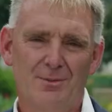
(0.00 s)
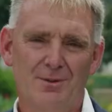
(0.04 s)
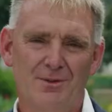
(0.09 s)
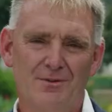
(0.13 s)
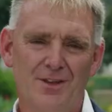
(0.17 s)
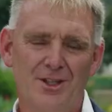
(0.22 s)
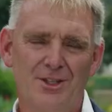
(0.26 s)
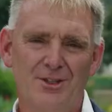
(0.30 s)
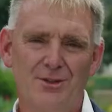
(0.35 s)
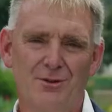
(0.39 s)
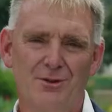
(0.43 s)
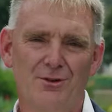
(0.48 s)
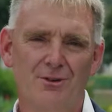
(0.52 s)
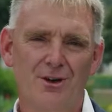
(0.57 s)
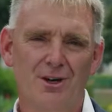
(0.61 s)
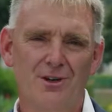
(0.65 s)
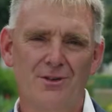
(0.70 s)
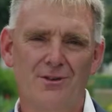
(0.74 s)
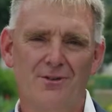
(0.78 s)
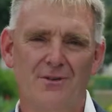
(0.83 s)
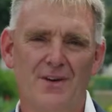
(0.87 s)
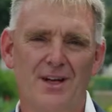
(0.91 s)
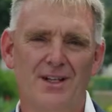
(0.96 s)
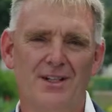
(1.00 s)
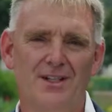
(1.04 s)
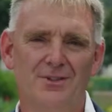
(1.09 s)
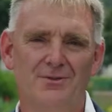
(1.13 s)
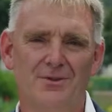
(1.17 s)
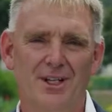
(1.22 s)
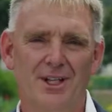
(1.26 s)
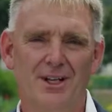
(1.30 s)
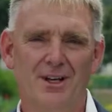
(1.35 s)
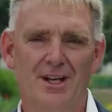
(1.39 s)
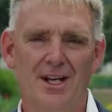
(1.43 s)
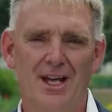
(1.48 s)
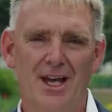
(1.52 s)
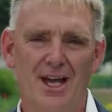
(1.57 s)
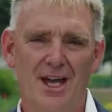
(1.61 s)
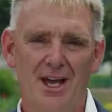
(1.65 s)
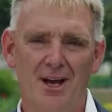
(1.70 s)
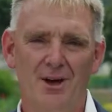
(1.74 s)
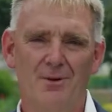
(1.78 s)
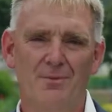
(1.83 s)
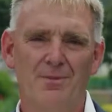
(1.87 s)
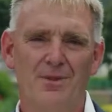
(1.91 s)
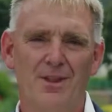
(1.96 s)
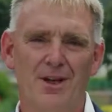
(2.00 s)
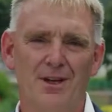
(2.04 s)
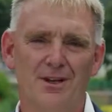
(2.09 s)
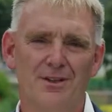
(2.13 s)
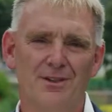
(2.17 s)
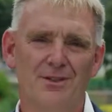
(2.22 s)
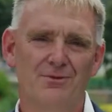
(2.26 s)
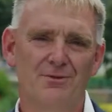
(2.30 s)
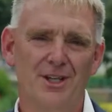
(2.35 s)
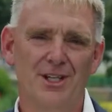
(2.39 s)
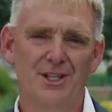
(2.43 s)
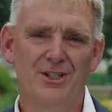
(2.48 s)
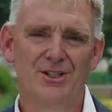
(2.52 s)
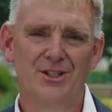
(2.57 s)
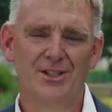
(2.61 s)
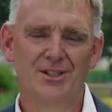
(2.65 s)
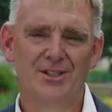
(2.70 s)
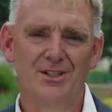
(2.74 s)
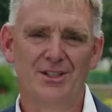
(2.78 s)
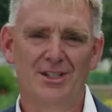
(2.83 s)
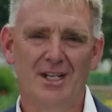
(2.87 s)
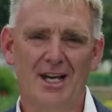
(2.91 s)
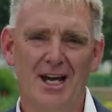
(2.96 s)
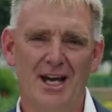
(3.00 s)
The Provincial Growth Fund is really going to help those regions